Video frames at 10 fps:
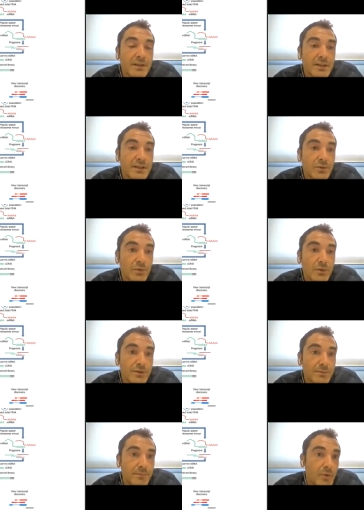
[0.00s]
These tools,
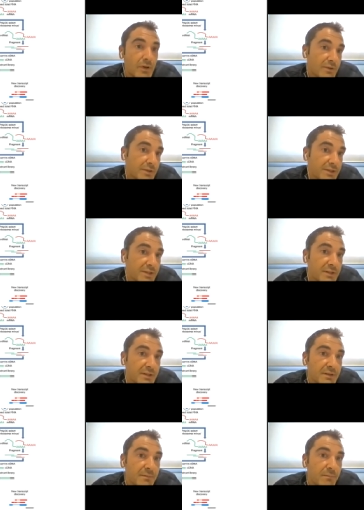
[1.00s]
well,
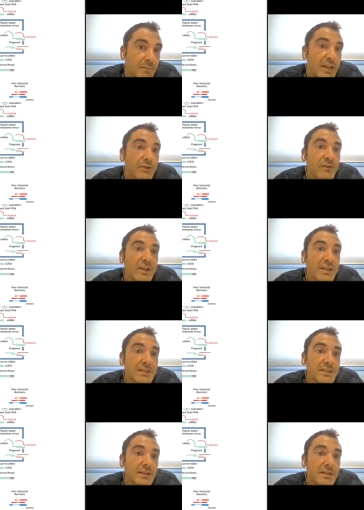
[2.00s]
microarrays